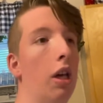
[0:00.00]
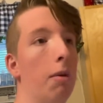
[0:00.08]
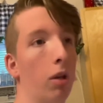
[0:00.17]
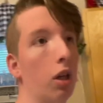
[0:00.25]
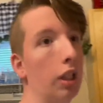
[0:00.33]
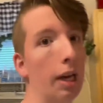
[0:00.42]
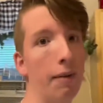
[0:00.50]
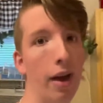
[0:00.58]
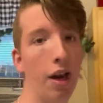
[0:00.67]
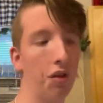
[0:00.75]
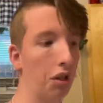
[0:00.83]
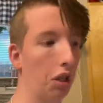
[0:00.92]
Because I have
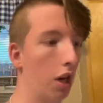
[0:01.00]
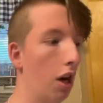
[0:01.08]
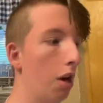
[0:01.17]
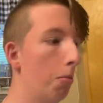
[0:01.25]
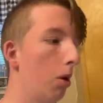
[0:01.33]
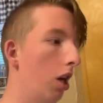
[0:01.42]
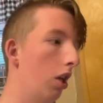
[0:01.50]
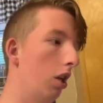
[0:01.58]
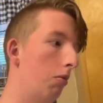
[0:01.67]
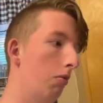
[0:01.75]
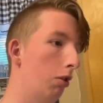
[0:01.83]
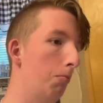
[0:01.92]
anything today but
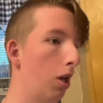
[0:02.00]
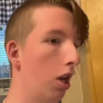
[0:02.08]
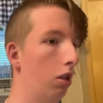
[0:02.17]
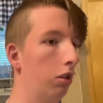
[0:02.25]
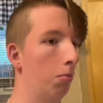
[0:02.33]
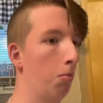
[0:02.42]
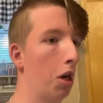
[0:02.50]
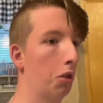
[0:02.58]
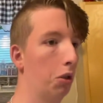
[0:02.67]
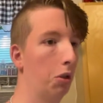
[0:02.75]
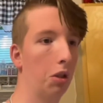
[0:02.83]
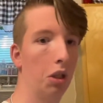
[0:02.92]
but some
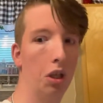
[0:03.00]
pretzels.